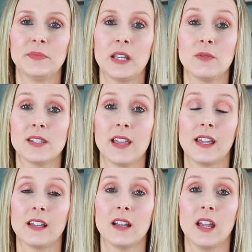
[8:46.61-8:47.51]
he was
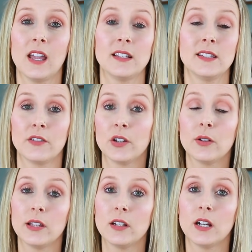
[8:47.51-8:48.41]
like a serial
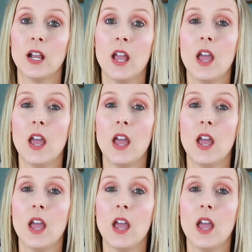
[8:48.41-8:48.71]
killer,